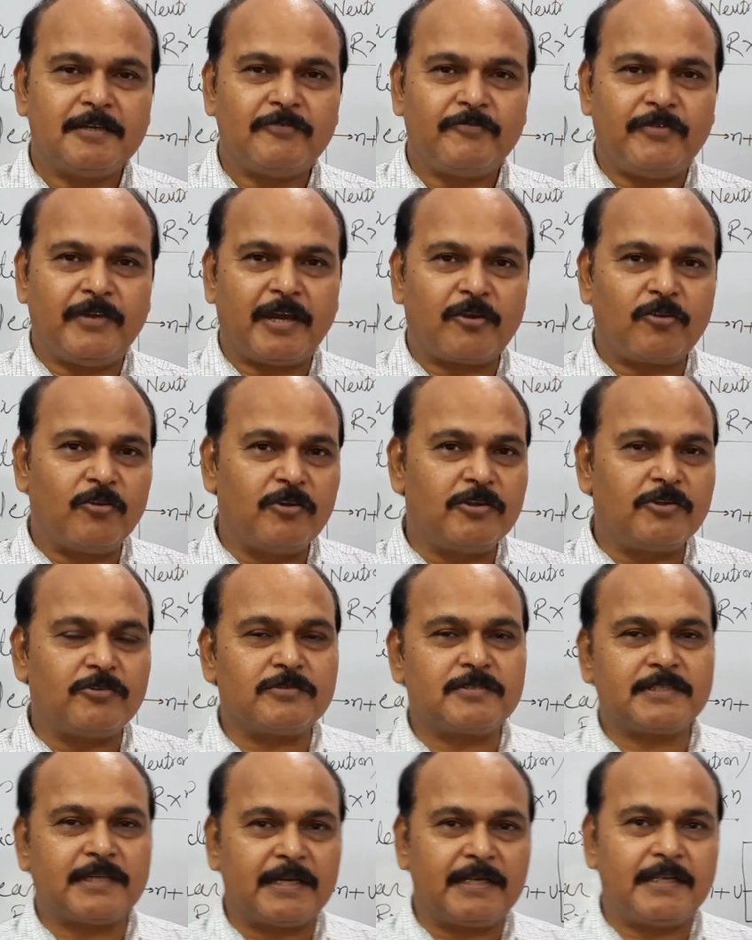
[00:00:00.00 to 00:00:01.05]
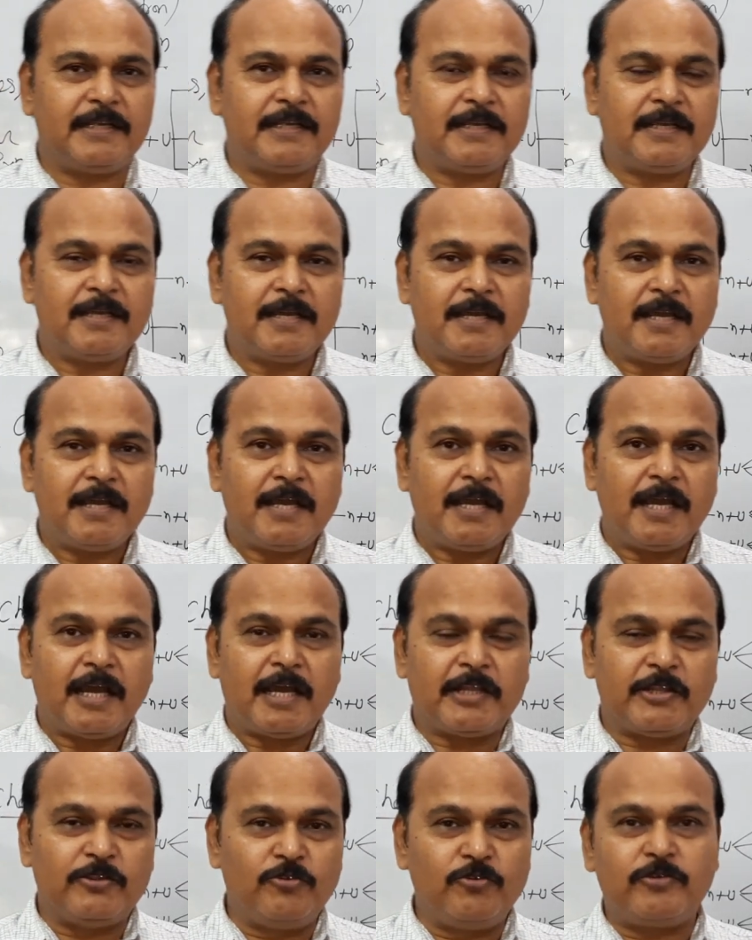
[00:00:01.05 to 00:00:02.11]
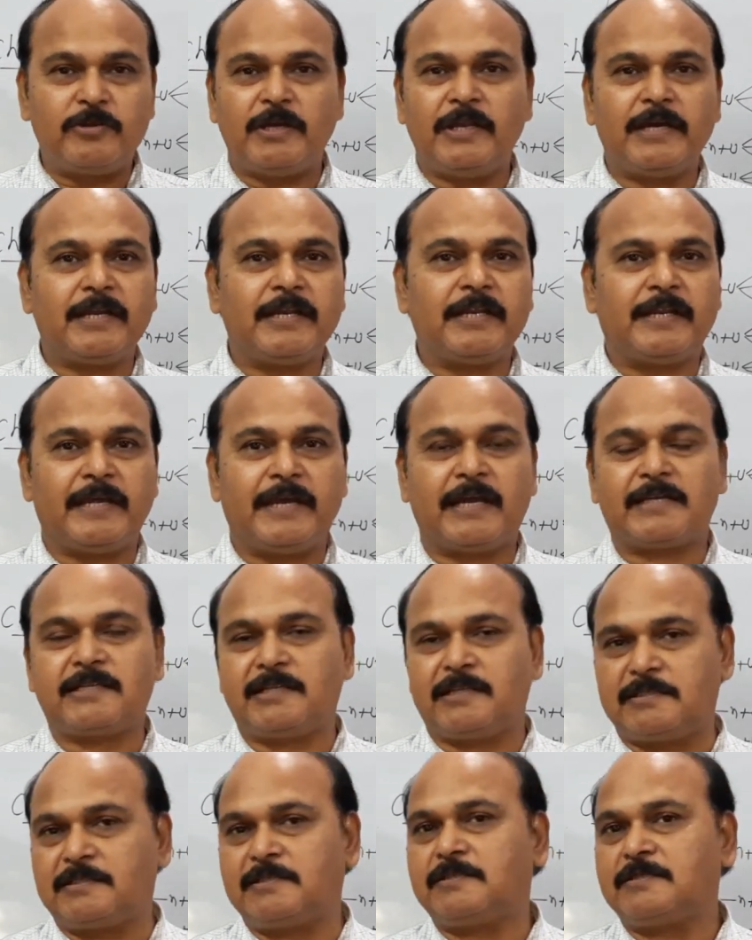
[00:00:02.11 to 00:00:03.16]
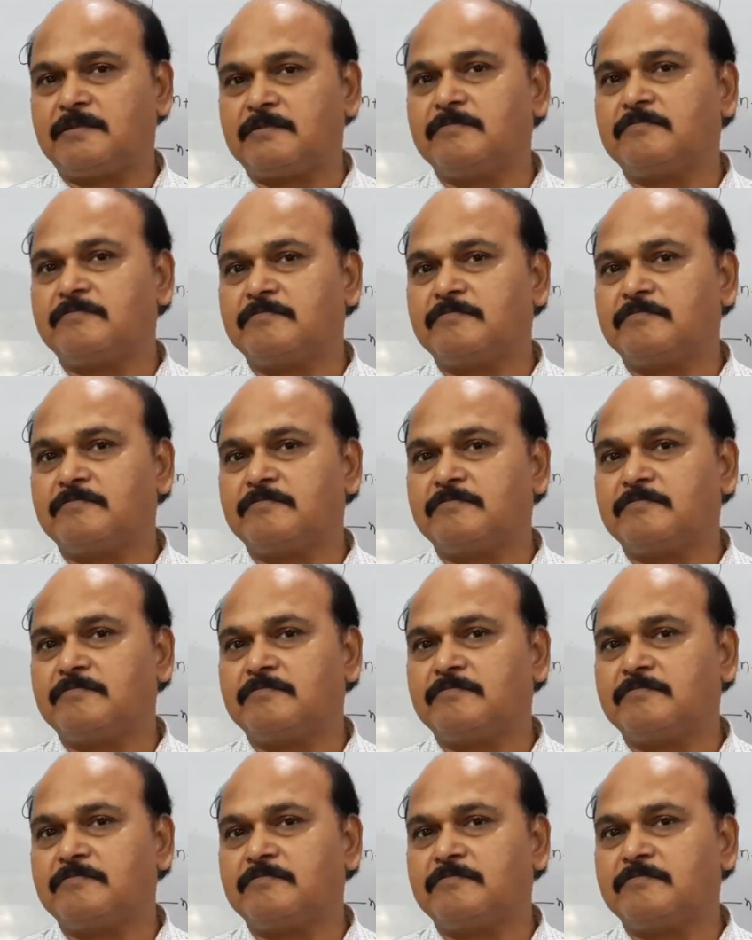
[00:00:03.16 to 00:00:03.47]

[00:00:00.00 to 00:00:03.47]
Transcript: we are going to study nuclear reactions.